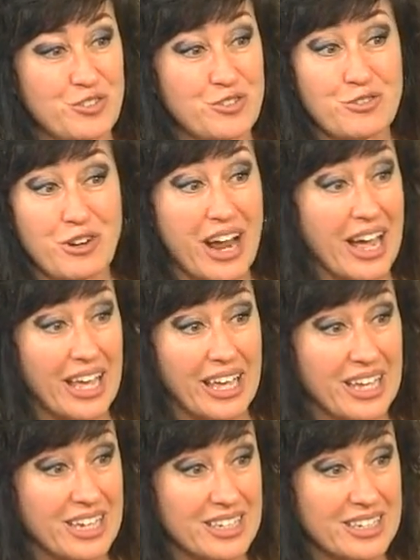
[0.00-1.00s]

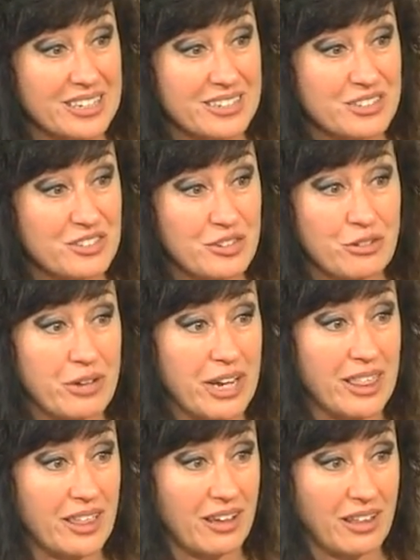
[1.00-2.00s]
try to do
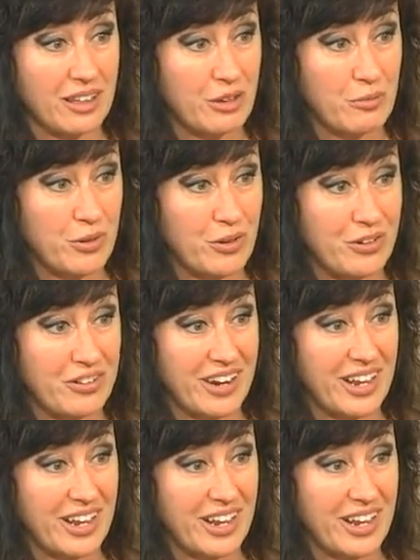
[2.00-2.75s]
anything on the computer, right?